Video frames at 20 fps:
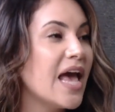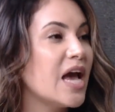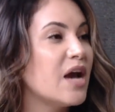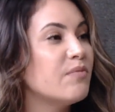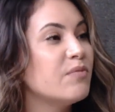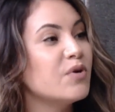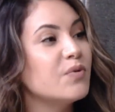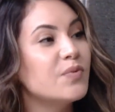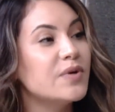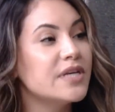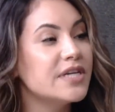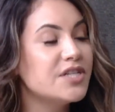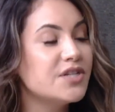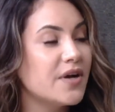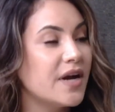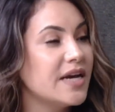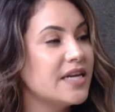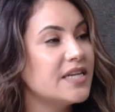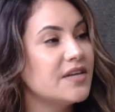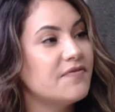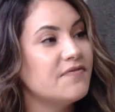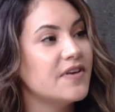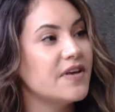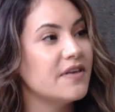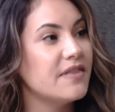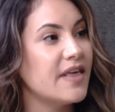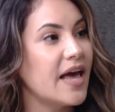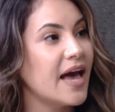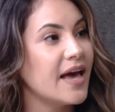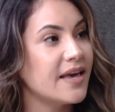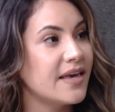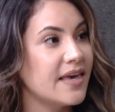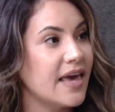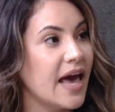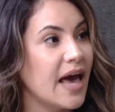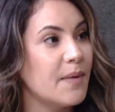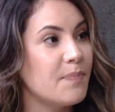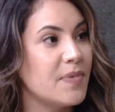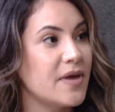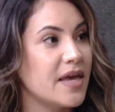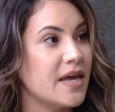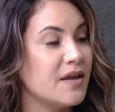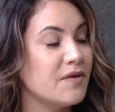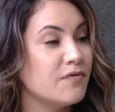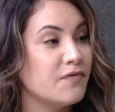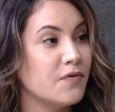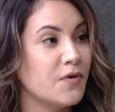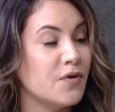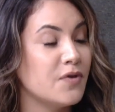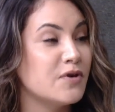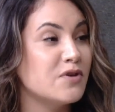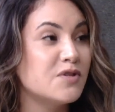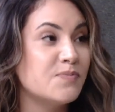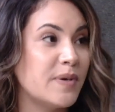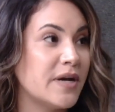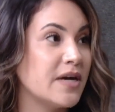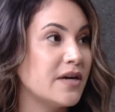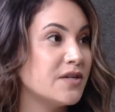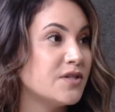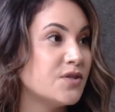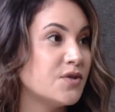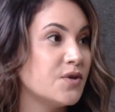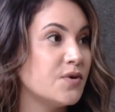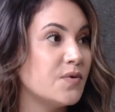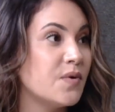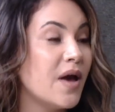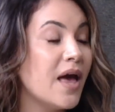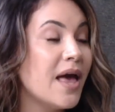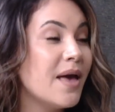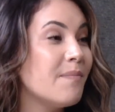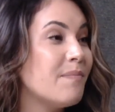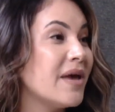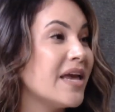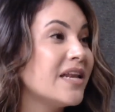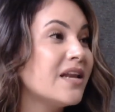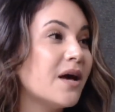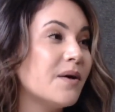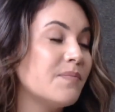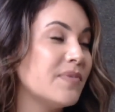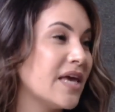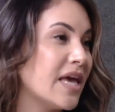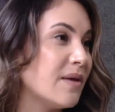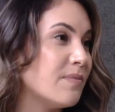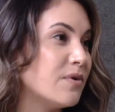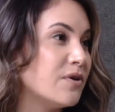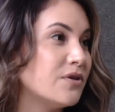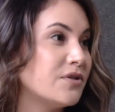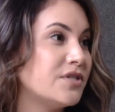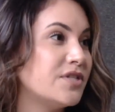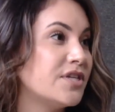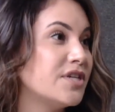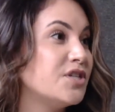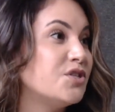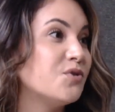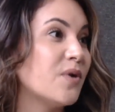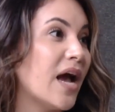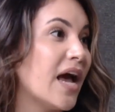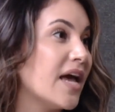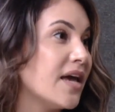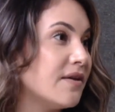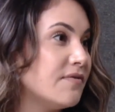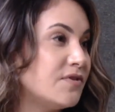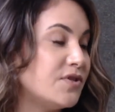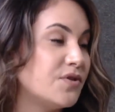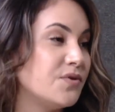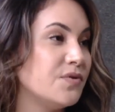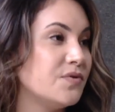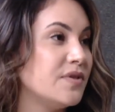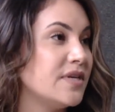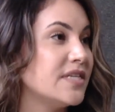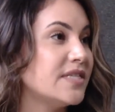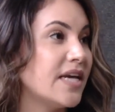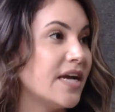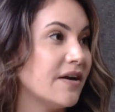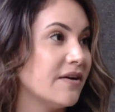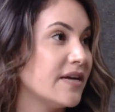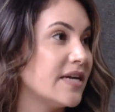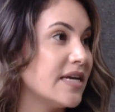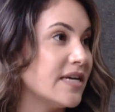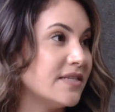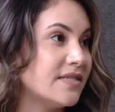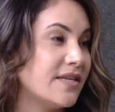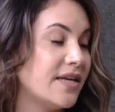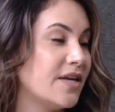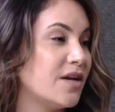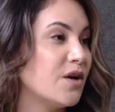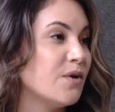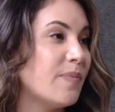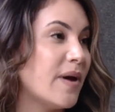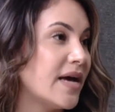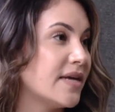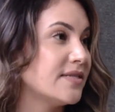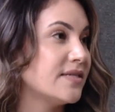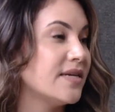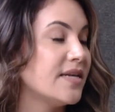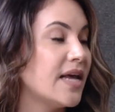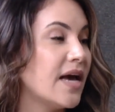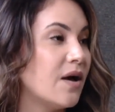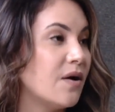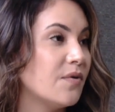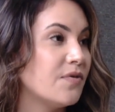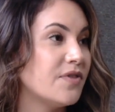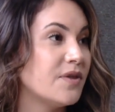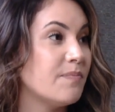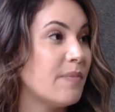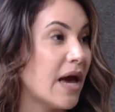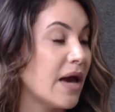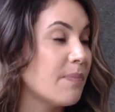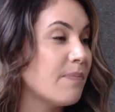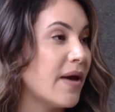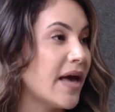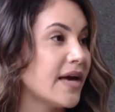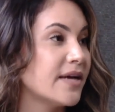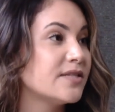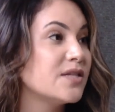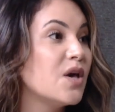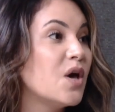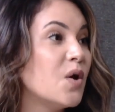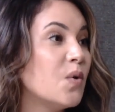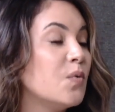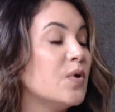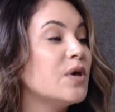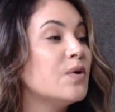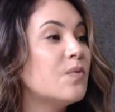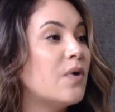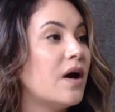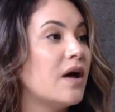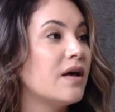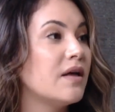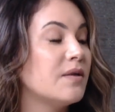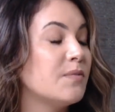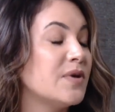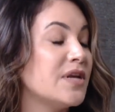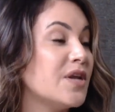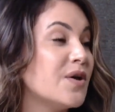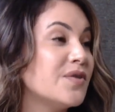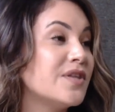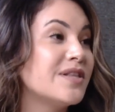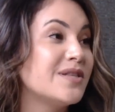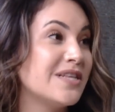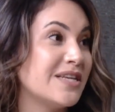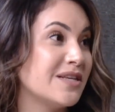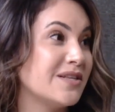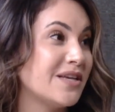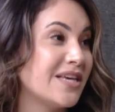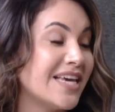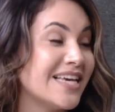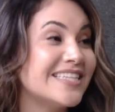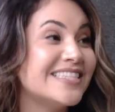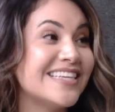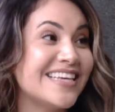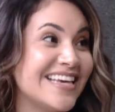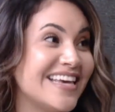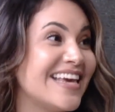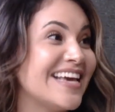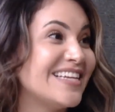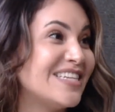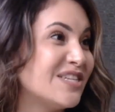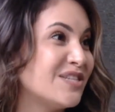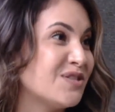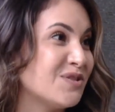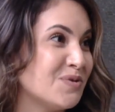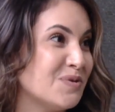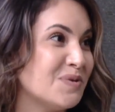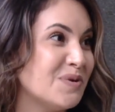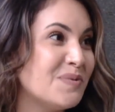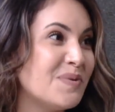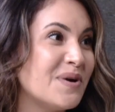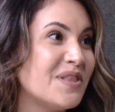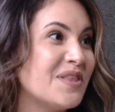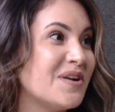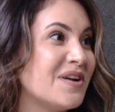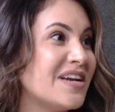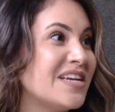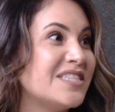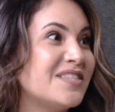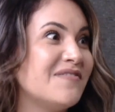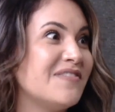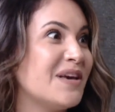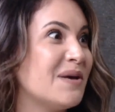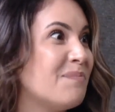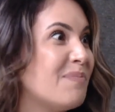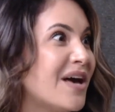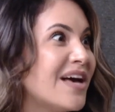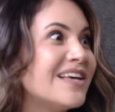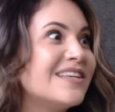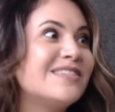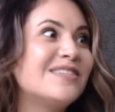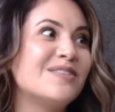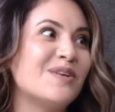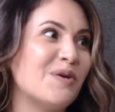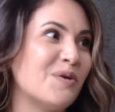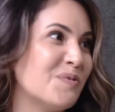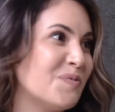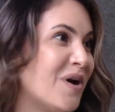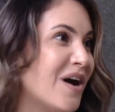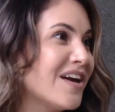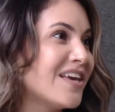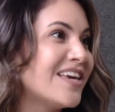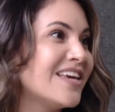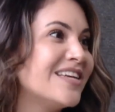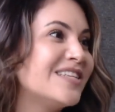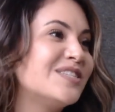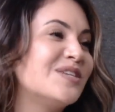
and we're really trying to fill that gap in for those parents who may not be able to drive to these areas that are passing out the backpacks. Yep. We want we know that the kids can get to school whether it's via bus or walking,